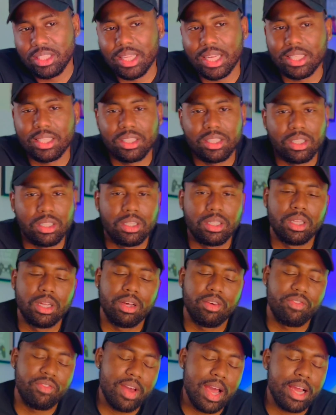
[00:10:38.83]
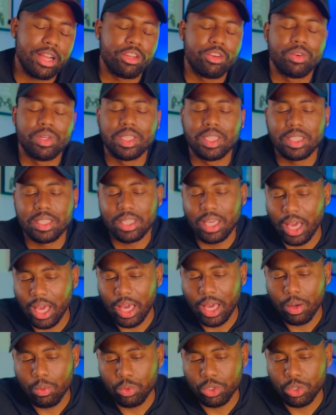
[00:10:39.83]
That's still a factor in this game,